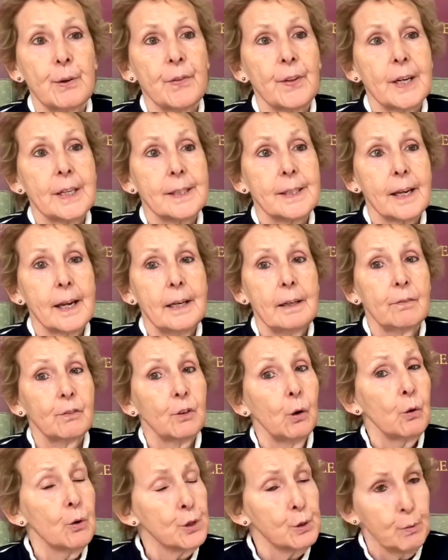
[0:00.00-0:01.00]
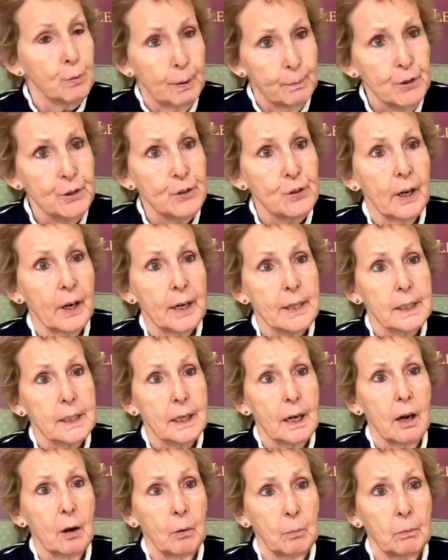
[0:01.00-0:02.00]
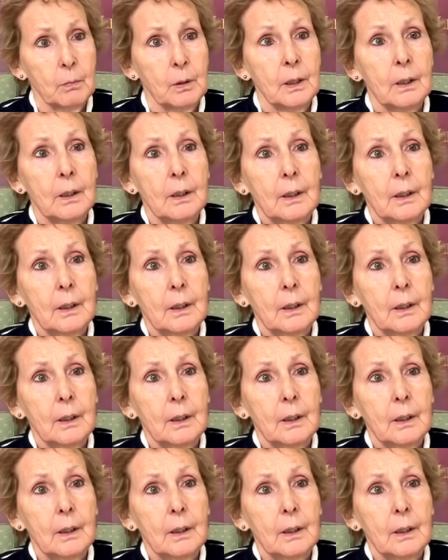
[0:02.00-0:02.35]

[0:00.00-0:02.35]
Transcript: And they say, of course, when would you like to come?